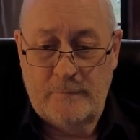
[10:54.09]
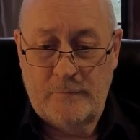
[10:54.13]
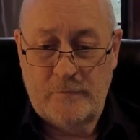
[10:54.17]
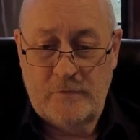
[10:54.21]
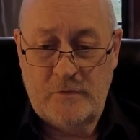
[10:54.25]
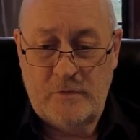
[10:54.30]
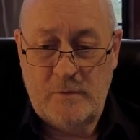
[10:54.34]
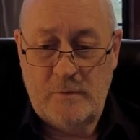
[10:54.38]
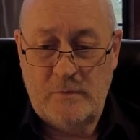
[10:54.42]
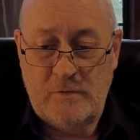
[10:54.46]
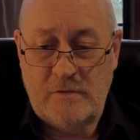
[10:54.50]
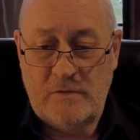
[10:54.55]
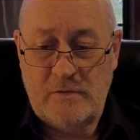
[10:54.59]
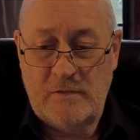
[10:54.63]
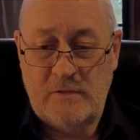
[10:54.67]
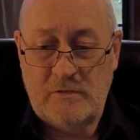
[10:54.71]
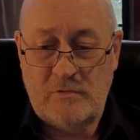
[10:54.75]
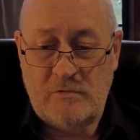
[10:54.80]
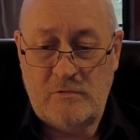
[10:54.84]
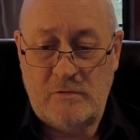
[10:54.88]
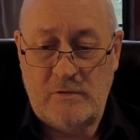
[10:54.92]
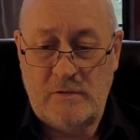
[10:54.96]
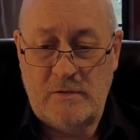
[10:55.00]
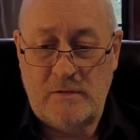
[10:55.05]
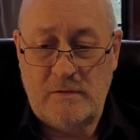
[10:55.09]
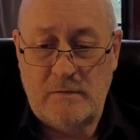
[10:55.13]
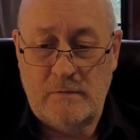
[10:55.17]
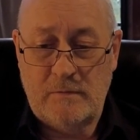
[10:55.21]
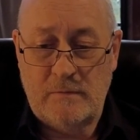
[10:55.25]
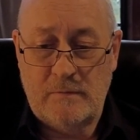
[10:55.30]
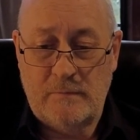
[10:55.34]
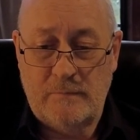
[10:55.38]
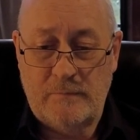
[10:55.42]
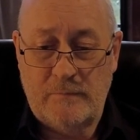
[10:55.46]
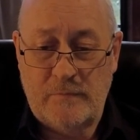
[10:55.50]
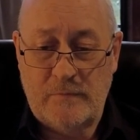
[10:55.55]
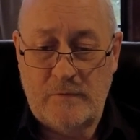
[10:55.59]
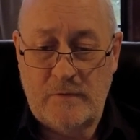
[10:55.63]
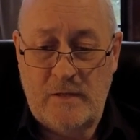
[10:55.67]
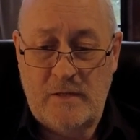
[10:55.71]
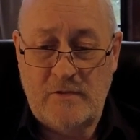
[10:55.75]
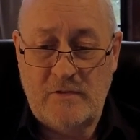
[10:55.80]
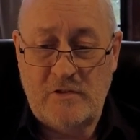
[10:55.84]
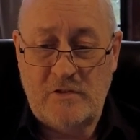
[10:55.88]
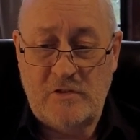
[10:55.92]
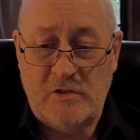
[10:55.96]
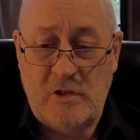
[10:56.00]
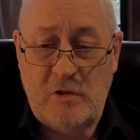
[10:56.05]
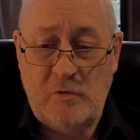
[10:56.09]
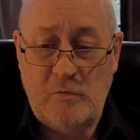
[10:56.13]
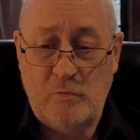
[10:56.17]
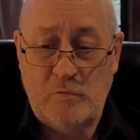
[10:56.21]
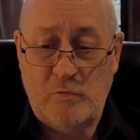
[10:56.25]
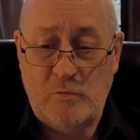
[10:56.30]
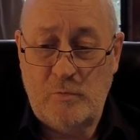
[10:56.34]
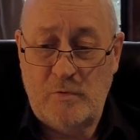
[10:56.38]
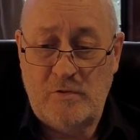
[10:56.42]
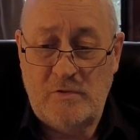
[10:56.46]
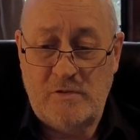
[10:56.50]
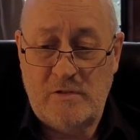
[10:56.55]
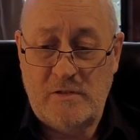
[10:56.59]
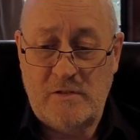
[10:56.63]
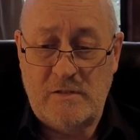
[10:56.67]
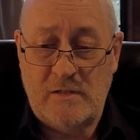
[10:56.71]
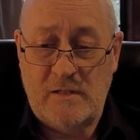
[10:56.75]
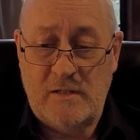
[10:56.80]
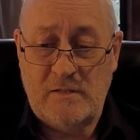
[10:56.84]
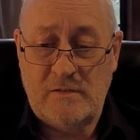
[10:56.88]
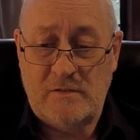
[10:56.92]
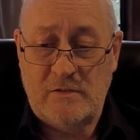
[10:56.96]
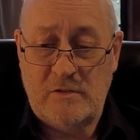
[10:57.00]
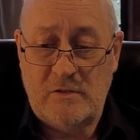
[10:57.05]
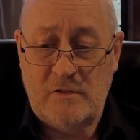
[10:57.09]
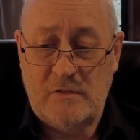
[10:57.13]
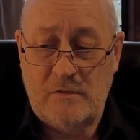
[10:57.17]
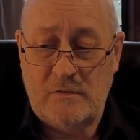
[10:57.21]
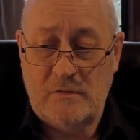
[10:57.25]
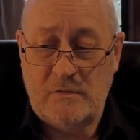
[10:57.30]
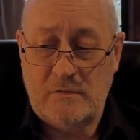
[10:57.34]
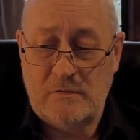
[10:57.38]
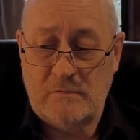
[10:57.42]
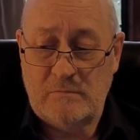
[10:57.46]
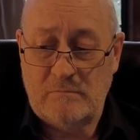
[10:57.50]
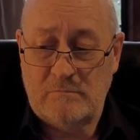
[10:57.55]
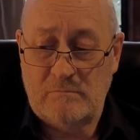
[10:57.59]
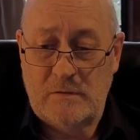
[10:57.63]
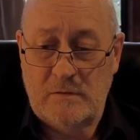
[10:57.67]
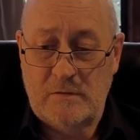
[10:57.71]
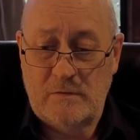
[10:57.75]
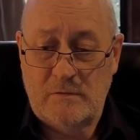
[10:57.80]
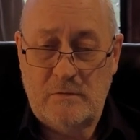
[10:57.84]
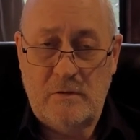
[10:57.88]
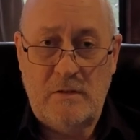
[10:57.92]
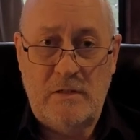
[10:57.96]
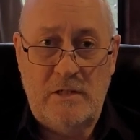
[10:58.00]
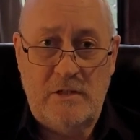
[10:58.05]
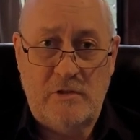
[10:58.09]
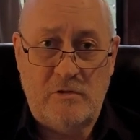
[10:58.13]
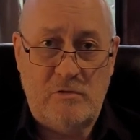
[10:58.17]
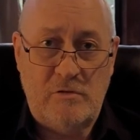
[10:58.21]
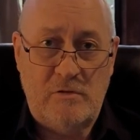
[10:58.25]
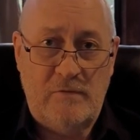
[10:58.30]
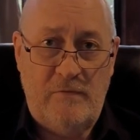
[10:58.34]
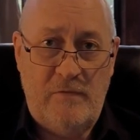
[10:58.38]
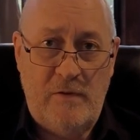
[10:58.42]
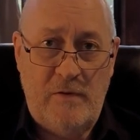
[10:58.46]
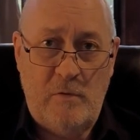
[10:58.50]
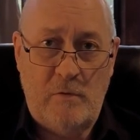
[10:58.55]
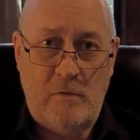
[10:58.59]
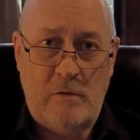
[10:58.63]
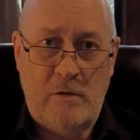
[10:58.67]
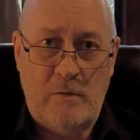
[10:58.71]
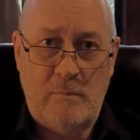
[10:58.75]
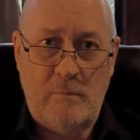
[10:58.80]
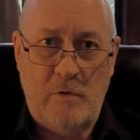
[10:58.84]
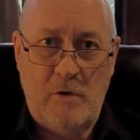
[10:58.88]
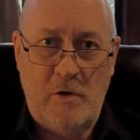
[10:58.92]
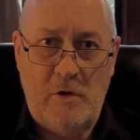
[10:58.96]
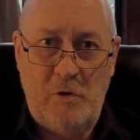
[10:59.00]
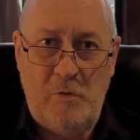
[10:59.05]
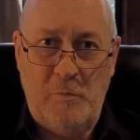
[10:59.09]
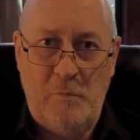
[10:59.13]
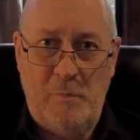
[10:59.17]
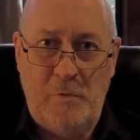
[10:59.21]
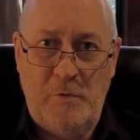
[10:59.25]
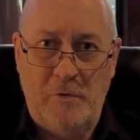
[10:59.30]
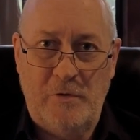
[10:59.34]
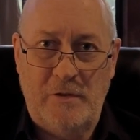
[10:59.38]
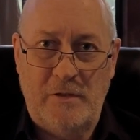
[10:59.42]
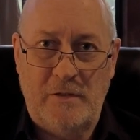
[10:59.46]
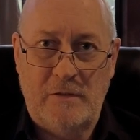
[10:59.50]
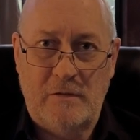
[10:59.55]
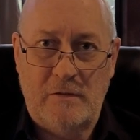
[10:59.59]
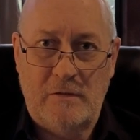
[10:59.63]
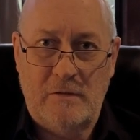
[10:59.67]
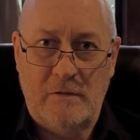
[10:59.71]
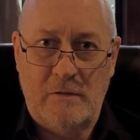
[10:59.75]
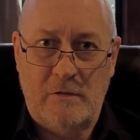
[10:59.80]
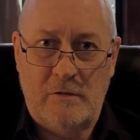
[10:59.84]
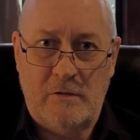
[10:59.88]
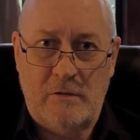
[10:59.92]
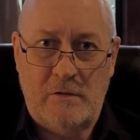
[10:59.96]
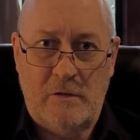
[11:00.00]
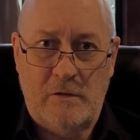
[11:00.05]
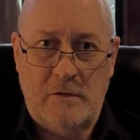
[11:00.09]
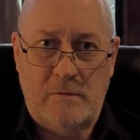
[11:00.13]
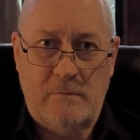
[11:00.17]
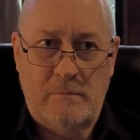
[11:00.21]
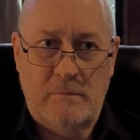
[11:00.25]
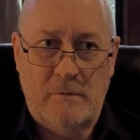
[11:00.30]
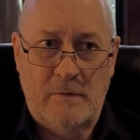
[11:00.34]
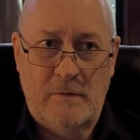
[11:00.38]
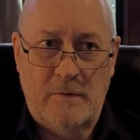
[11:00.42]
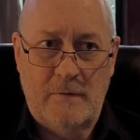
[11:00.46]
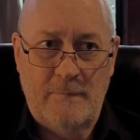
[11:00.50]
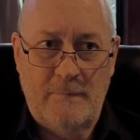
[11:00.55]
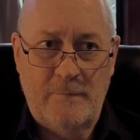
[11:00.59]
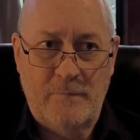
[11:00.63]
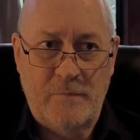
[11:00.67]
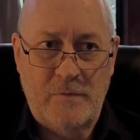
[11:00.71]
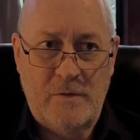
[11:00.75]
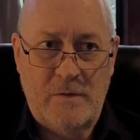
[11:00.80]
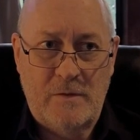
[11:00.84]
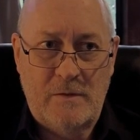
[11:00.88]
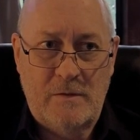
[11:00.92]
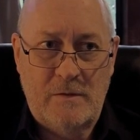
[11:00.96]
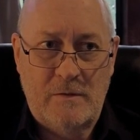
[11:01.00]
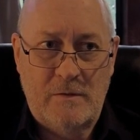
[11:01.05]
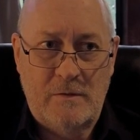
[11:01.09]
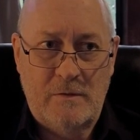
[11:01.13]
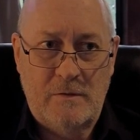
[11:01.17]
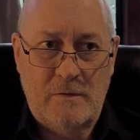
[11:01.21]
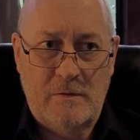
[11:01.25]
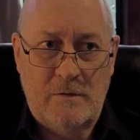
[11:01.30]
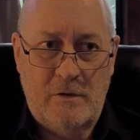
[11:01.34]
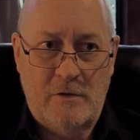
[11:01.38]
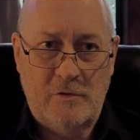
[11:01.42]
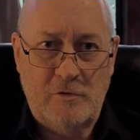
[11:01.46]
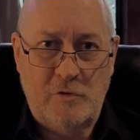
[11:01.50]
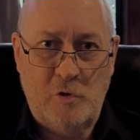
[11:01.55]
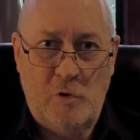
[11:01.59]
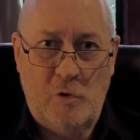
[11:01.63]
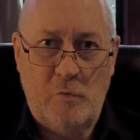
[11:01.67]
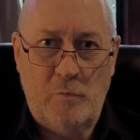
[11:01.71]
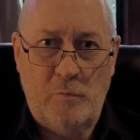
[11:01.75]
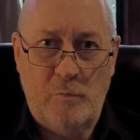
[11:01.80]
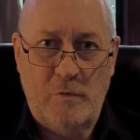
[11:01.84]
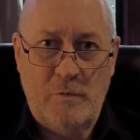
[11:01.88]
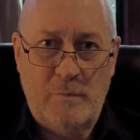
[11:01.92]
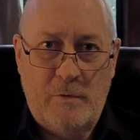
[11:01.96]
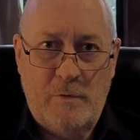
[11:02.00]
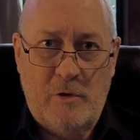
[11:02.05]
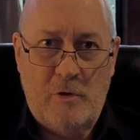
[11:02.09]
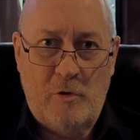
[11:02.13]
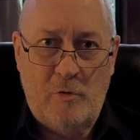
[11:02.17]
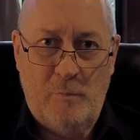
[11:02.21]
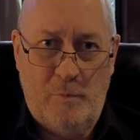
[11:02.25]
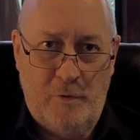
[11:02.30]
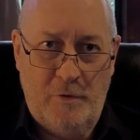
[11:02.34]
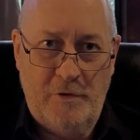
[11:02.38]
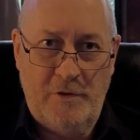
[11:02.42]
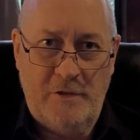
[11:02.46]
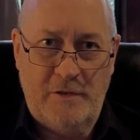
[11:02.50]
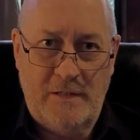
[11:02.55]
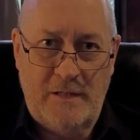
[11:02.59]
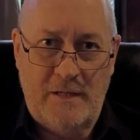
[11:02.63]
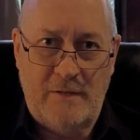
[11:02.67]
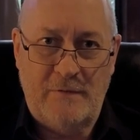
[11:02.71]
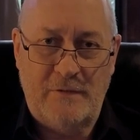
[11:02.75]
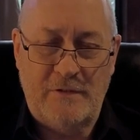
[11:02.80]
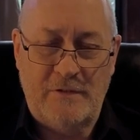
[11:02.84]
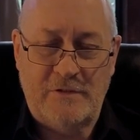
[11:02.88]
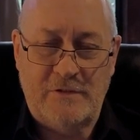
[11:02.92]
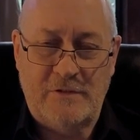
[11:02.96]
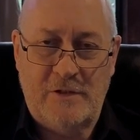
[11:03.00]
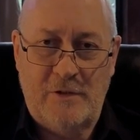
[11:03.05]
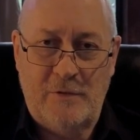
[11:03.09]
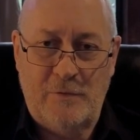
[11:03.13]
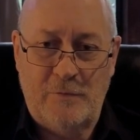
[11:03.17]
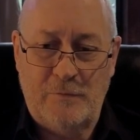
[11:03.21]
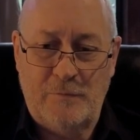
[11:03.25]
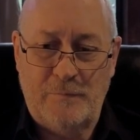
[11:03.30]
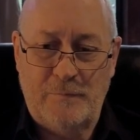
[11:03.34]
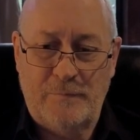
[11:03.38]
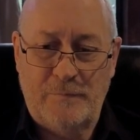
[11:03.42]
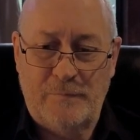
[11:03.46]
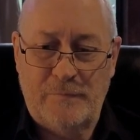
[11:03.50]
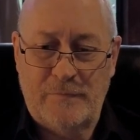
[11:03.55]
So it's literally as a tunnel twisted and turned. So I literally felt like my whole body, like I'd gone my whole body down this tunnel.